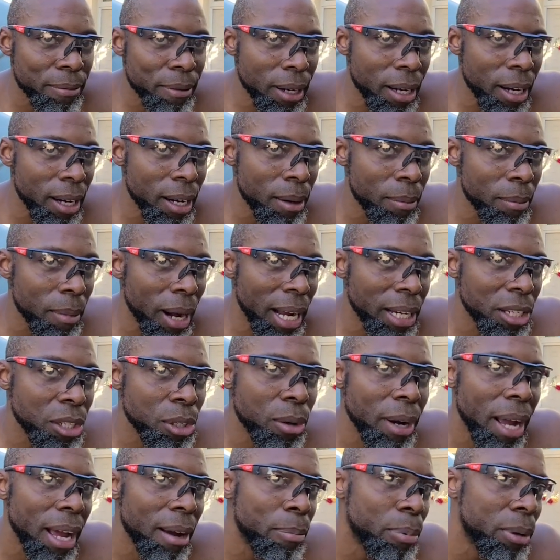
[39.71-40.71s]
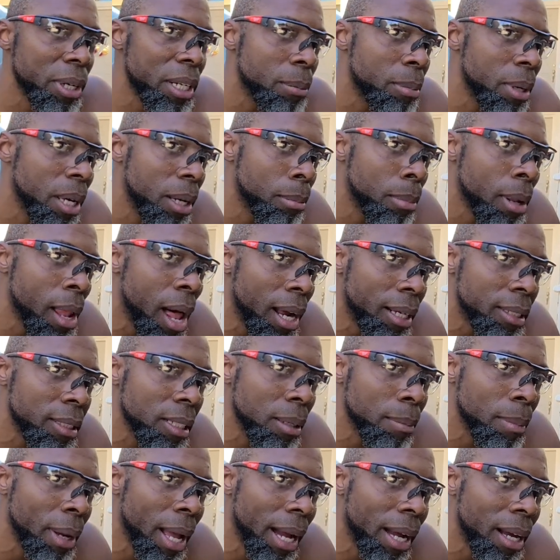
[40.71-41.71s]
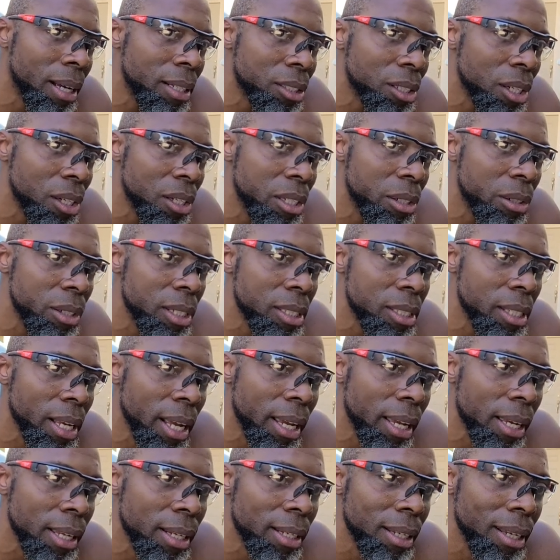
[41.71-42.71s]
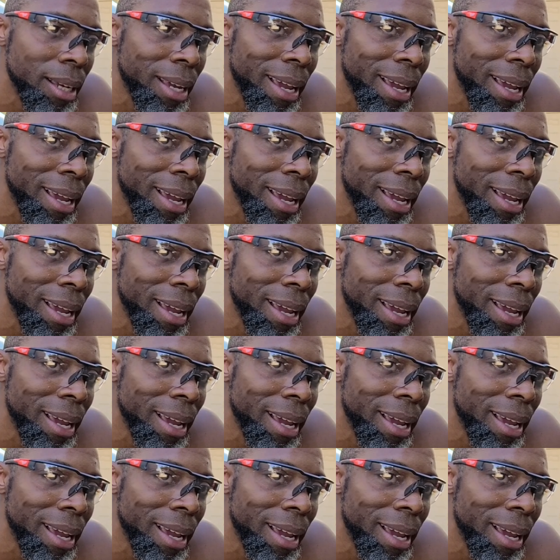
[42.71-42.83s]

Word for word: um, I do have pretty big blocks in the back. I'll show you in a second.